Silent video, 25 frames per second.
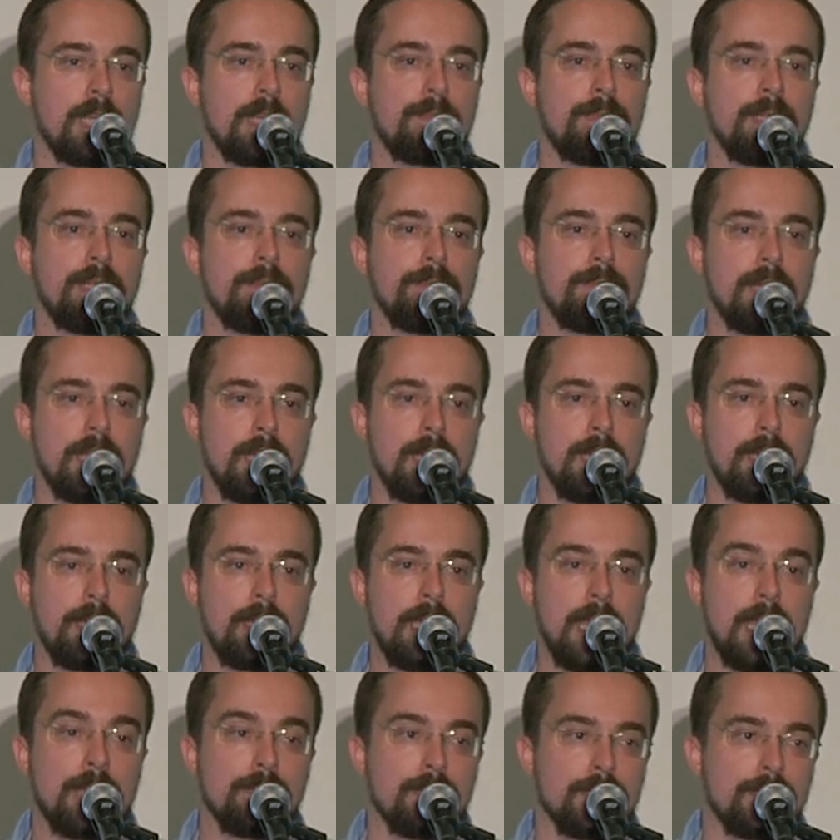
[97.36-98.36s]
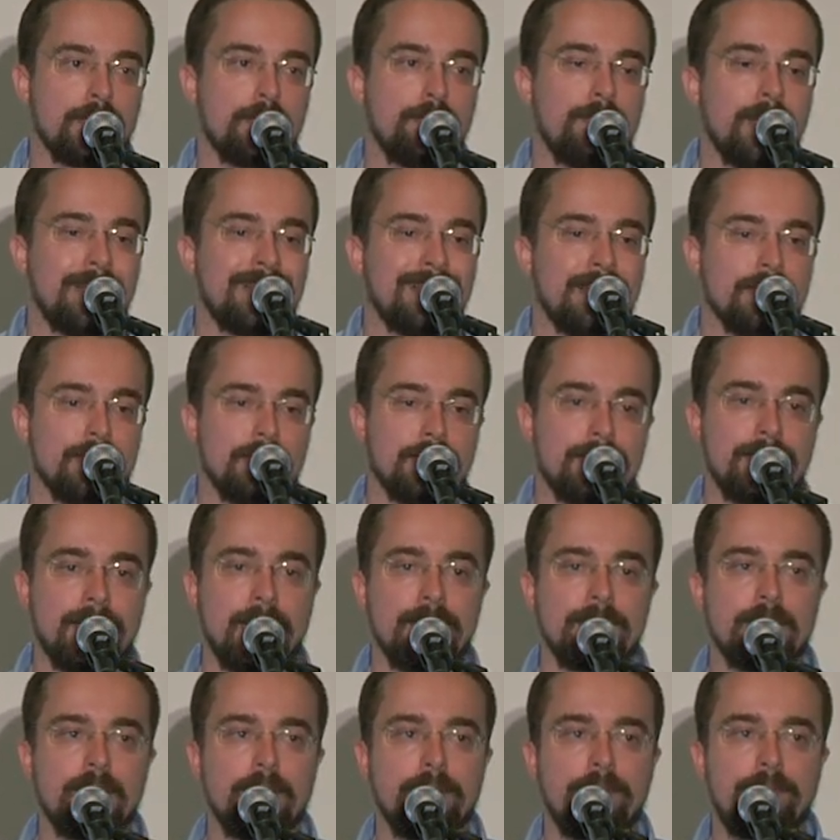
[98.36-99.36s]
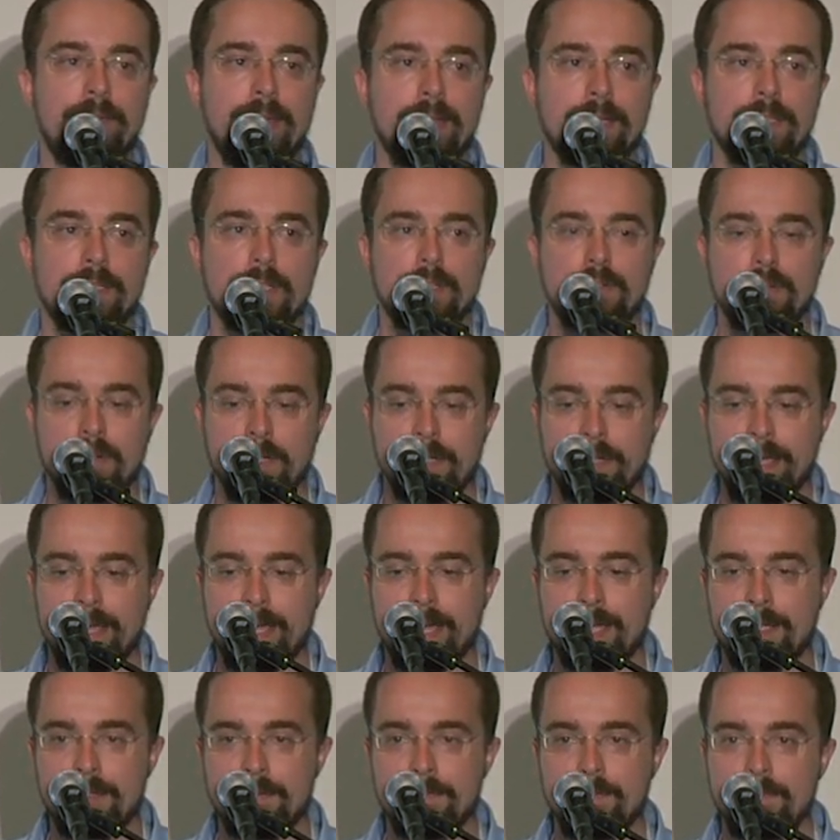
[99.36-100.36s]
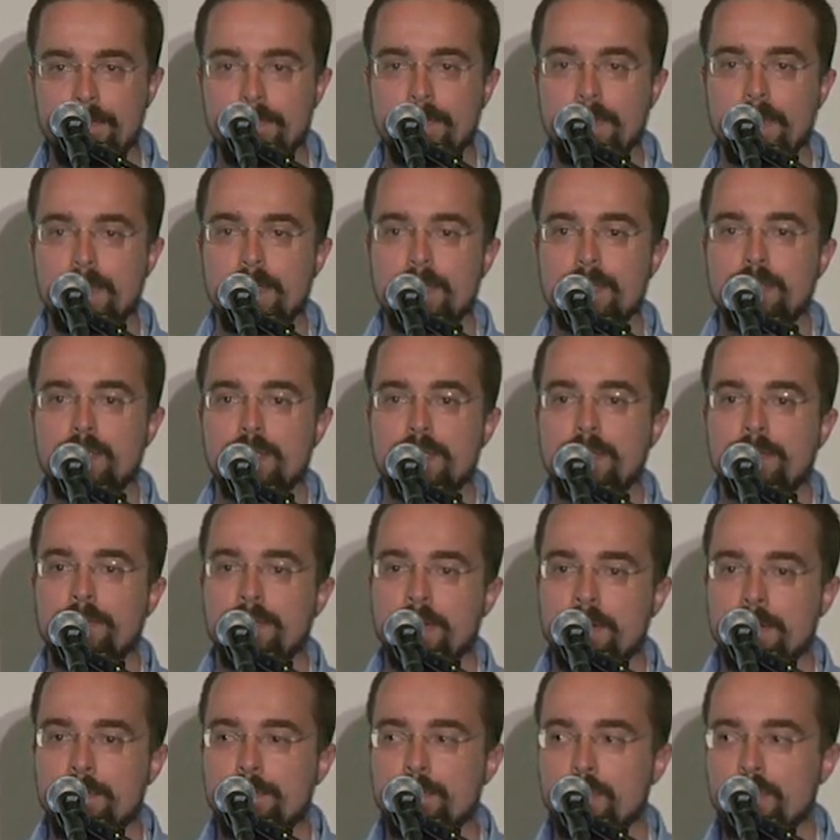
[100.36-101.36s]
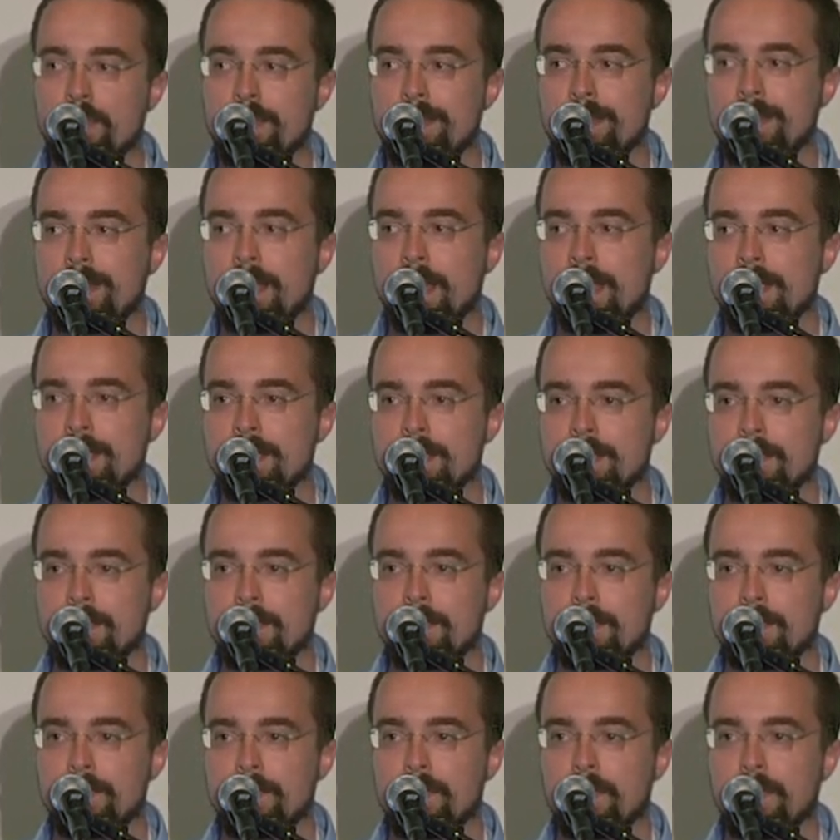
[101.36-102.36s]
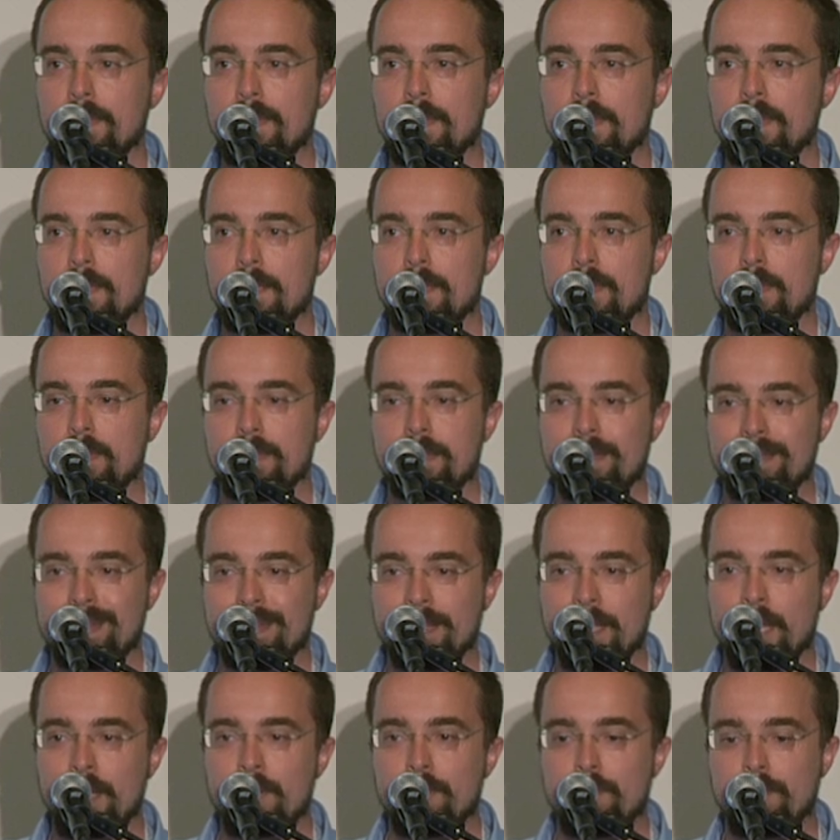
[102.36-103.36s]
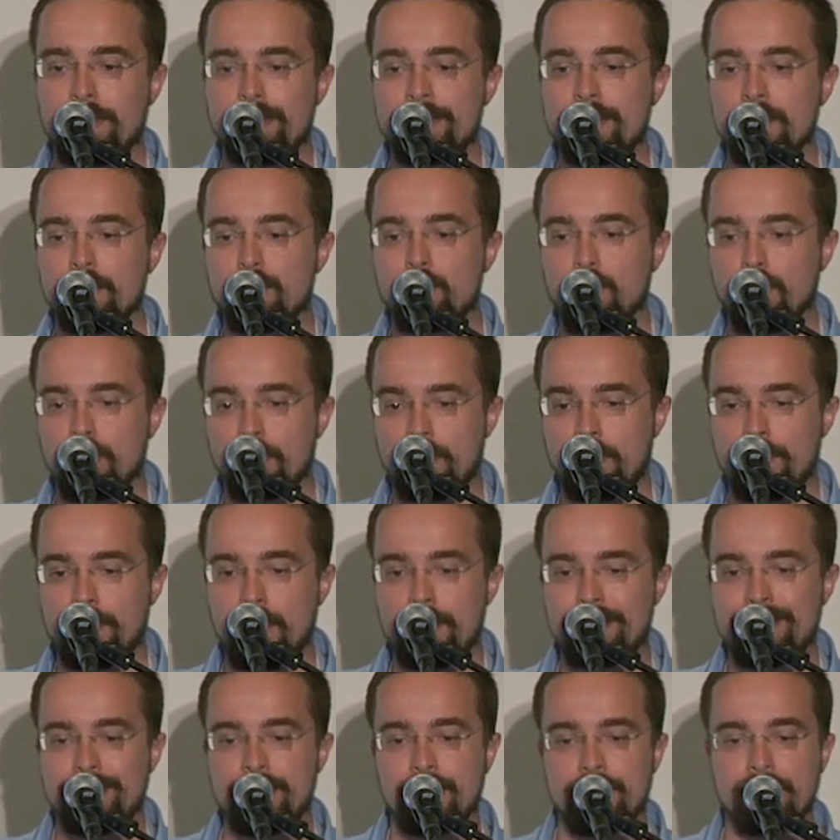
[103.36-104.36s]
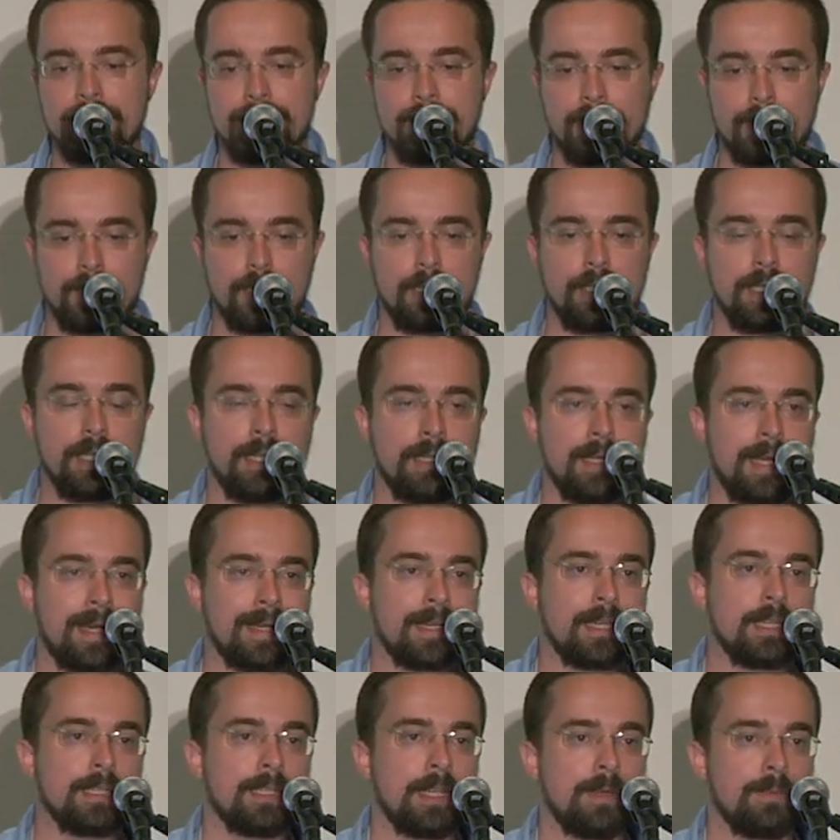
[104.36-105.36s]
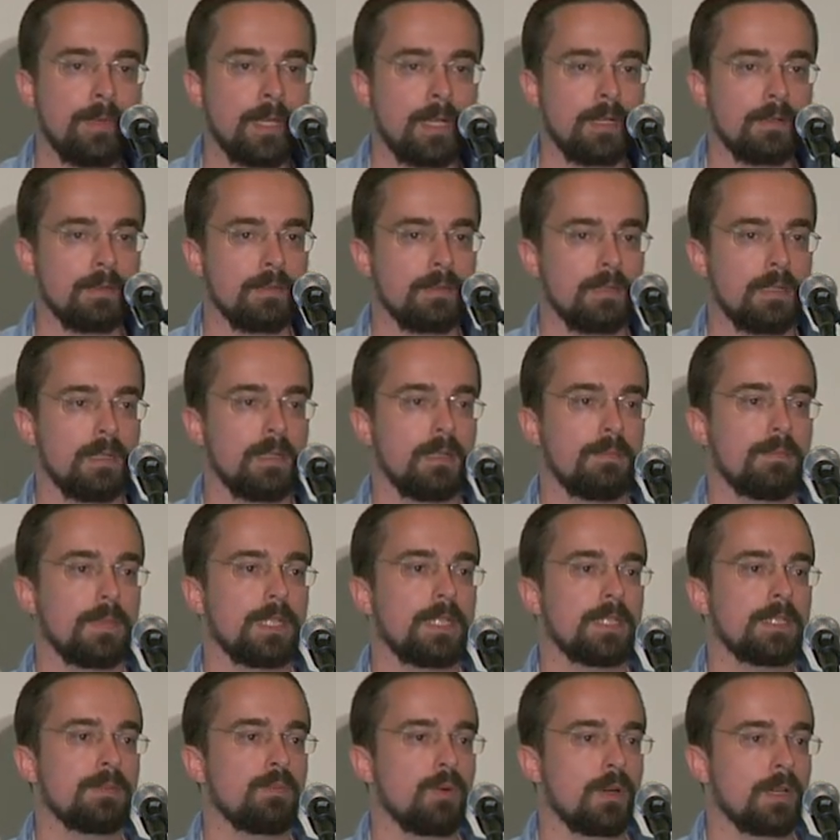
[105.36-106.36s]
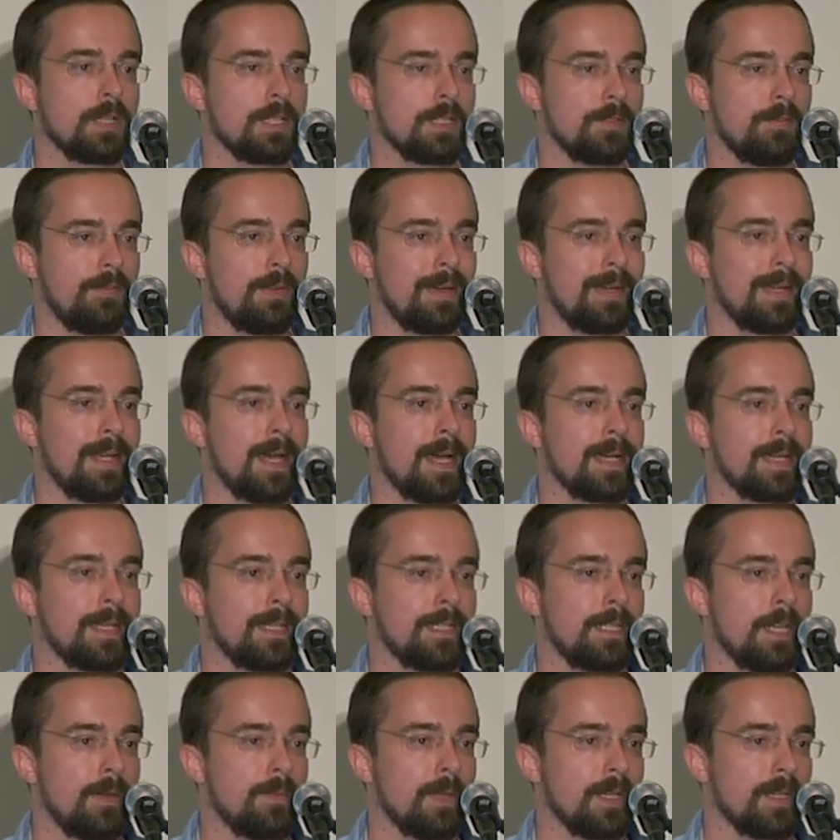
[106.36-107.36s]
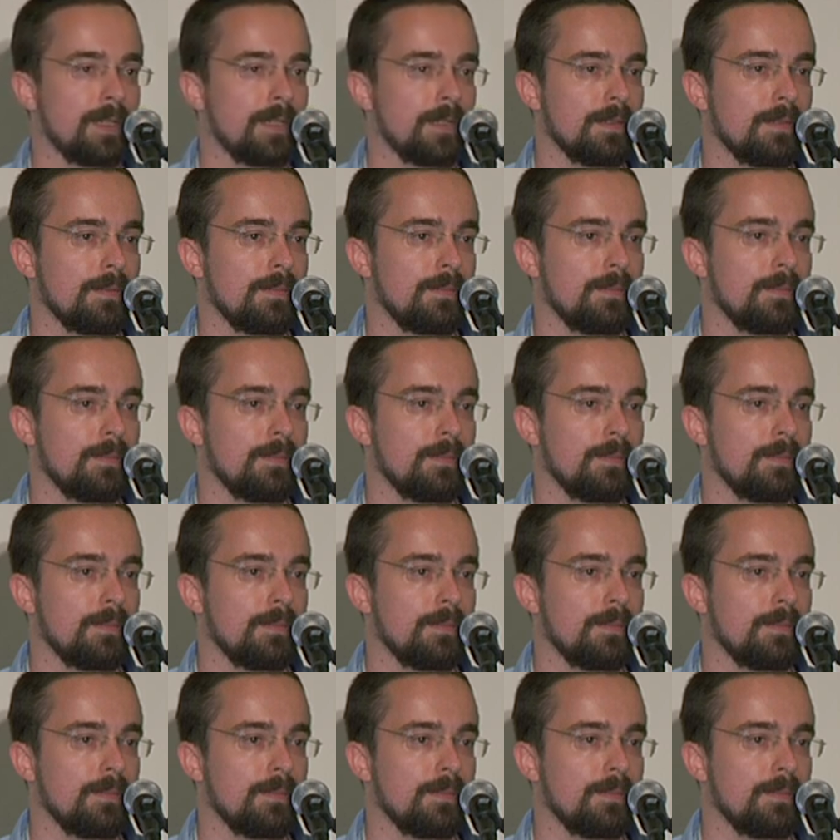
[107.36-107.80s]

may be uh, able to better understand the effect the drug had. So it's a very important task. So there's a lot of recent work about cell detection in academia, but this work is very academic.